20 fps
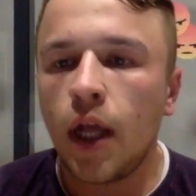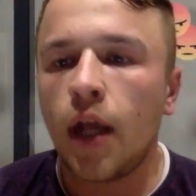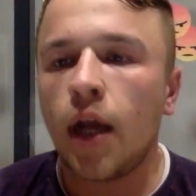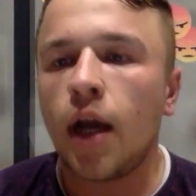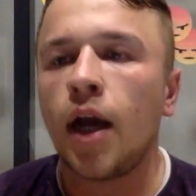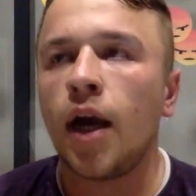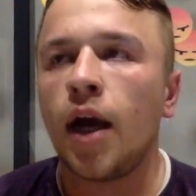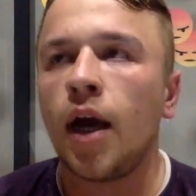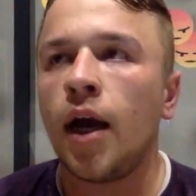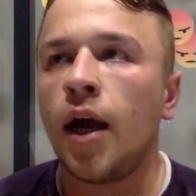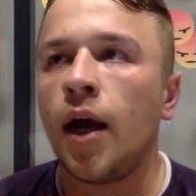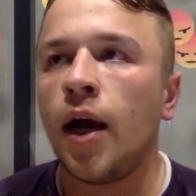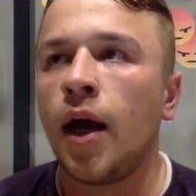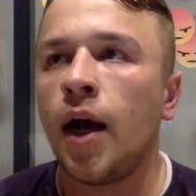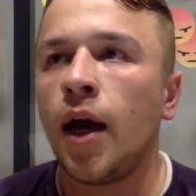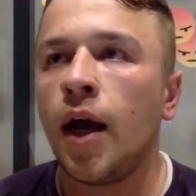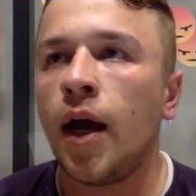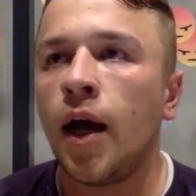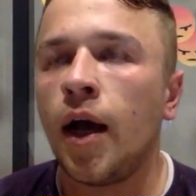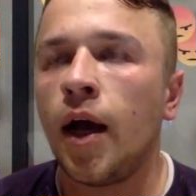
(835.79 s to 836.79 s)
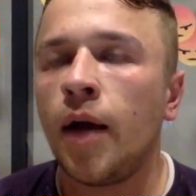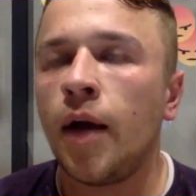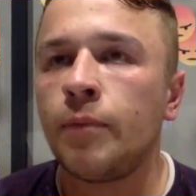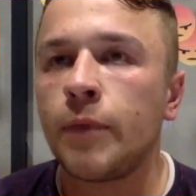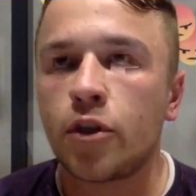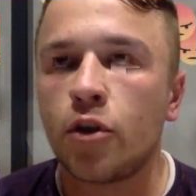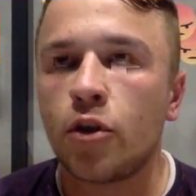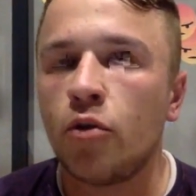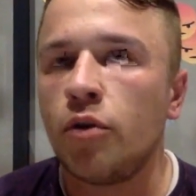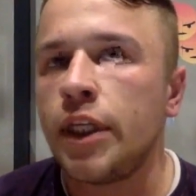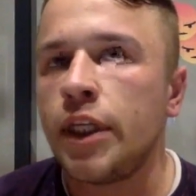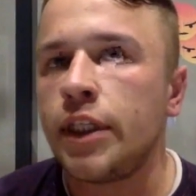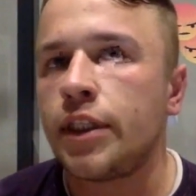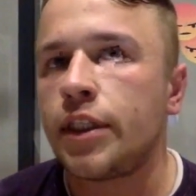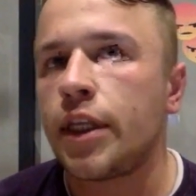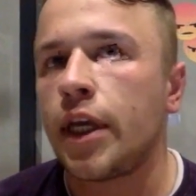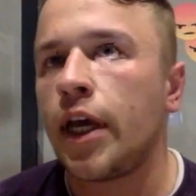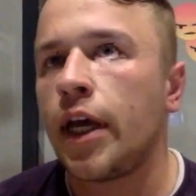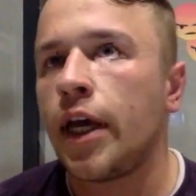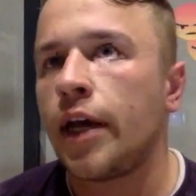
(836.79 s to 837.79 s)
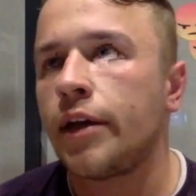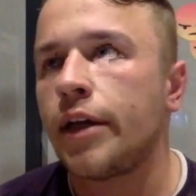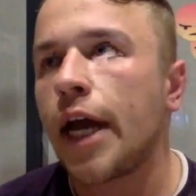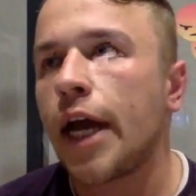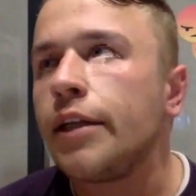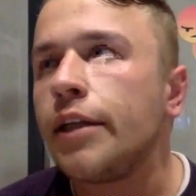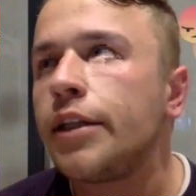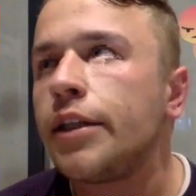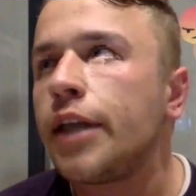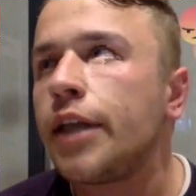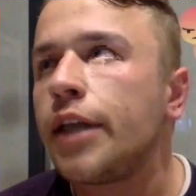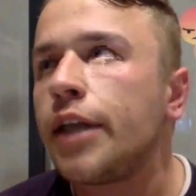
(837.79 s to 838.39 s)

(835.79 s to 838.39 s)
Um, so it's a kind of